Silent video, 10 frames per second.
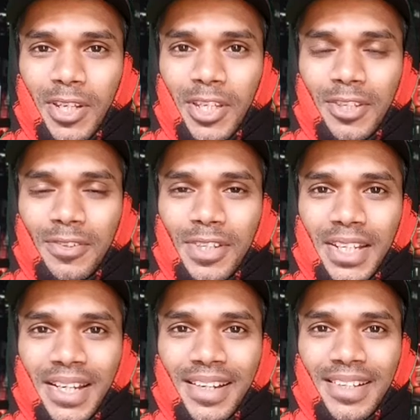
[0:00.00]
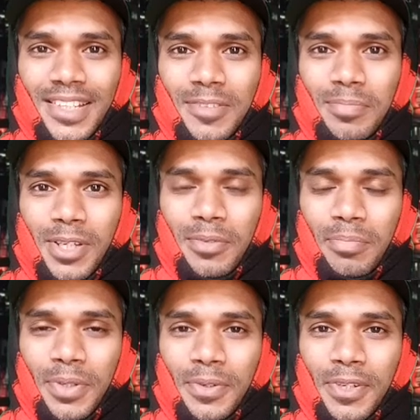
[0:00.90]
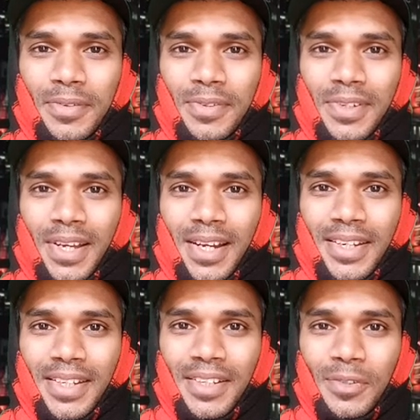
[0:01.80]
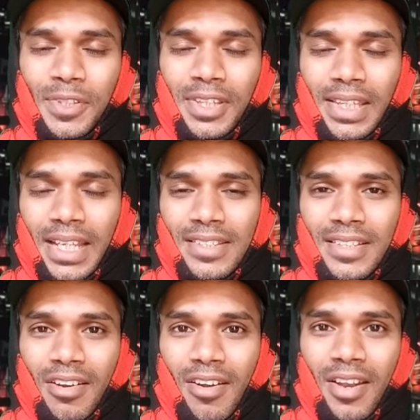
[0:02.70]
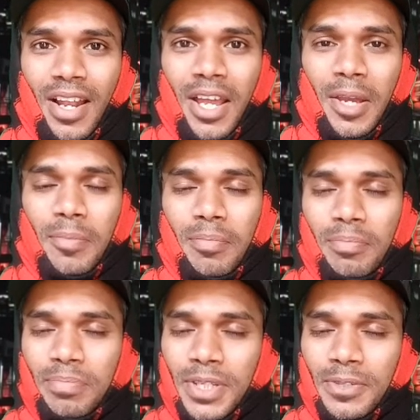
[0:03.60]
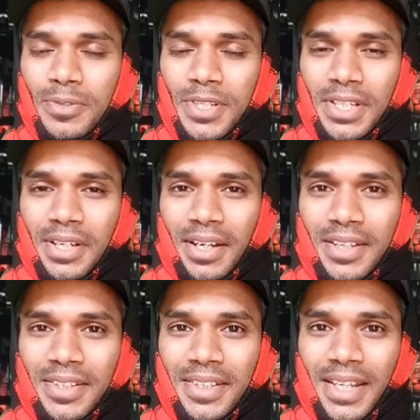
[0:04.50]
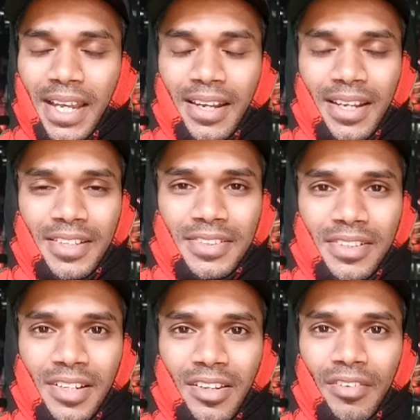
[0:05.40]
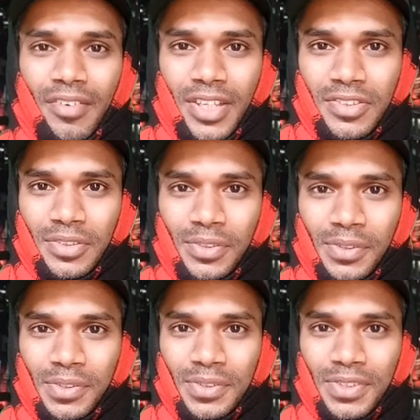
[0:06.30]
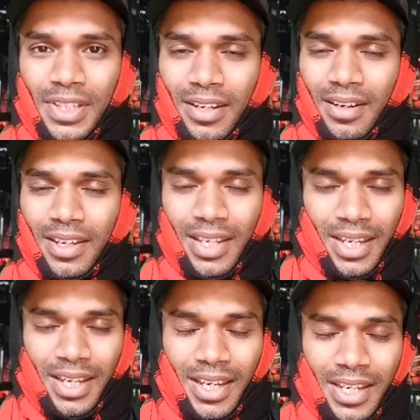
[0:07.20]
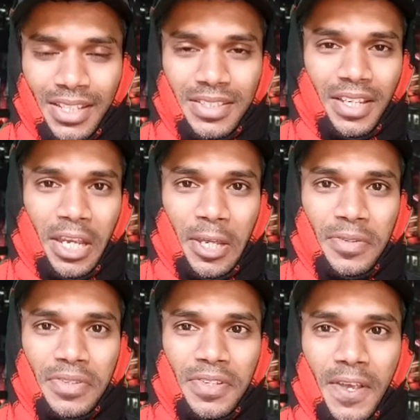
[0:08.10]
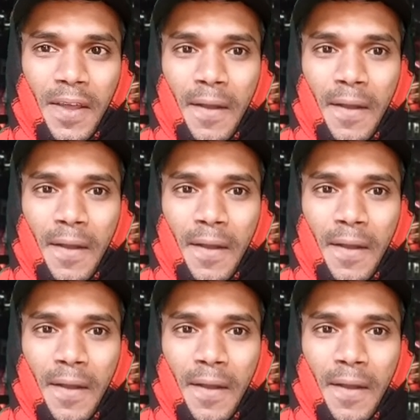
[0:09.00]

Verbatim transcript: very unique country, very beautiful country with natural beauty country and natural resource. There are gas and